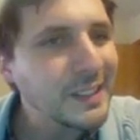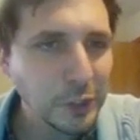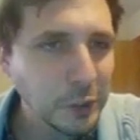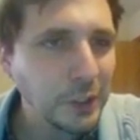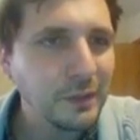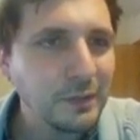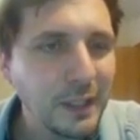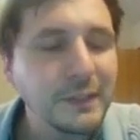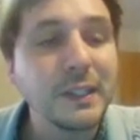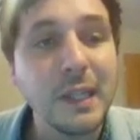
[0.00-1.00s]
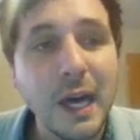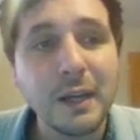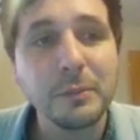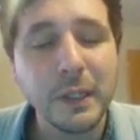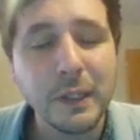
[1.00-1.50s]
That's not good. That's a
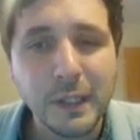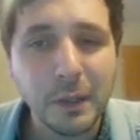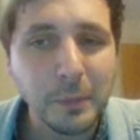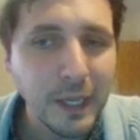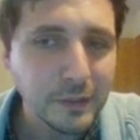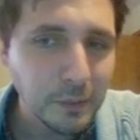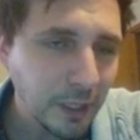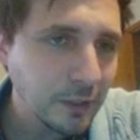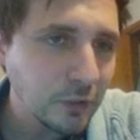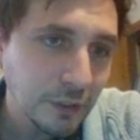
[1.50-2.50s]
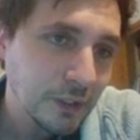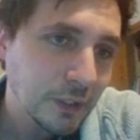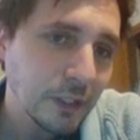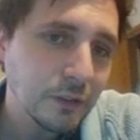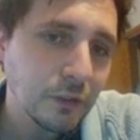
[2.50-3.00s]
lot of money the government has to pay
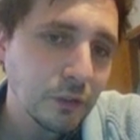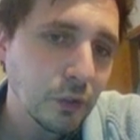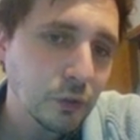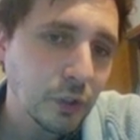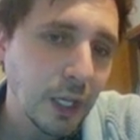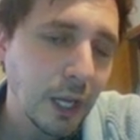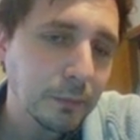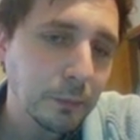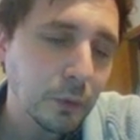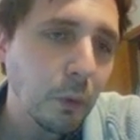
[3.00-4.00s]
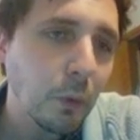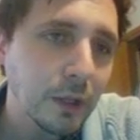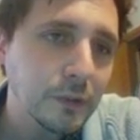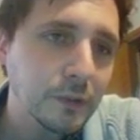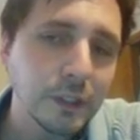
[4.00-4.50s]
just to get us to socially optimal
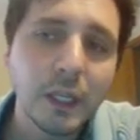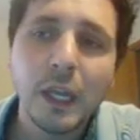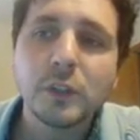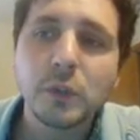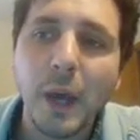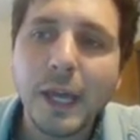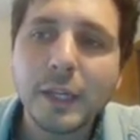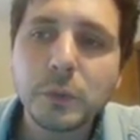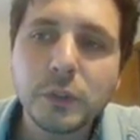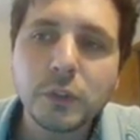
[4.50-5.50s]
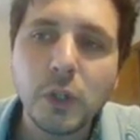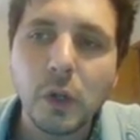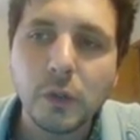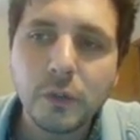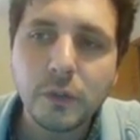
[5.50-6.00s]
quantity. So as a
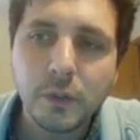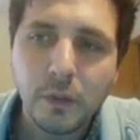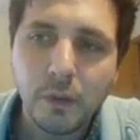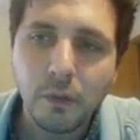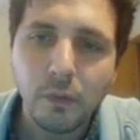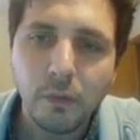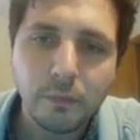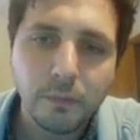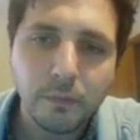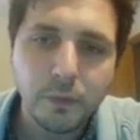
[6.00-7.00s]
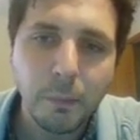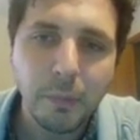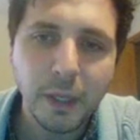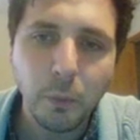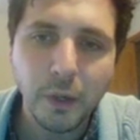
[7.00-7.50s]
result,
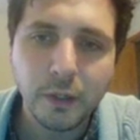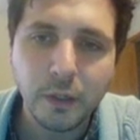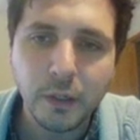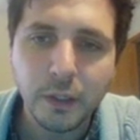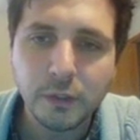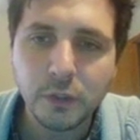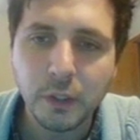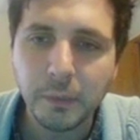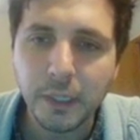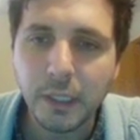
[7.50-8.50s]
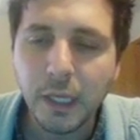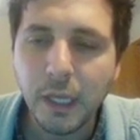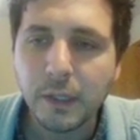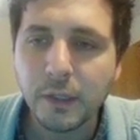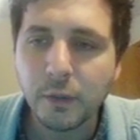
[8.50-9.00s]
the big winner is going to be
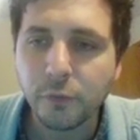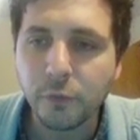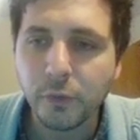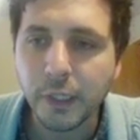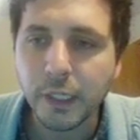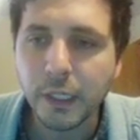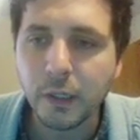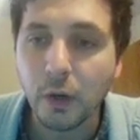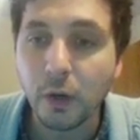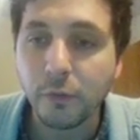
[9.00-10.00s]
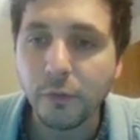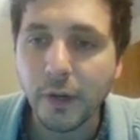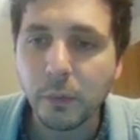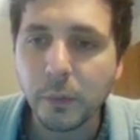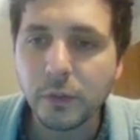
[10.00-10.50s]
the free or
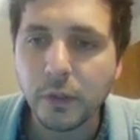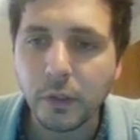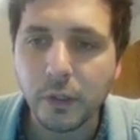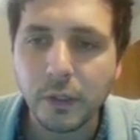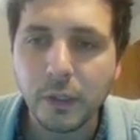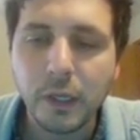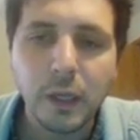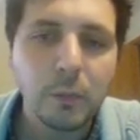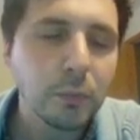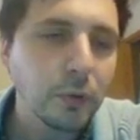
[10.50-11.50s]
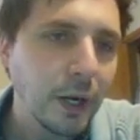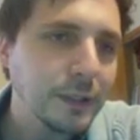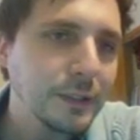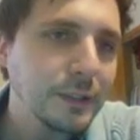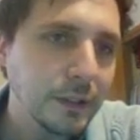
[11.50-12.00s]
fair return
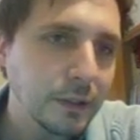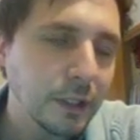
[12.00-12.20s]
price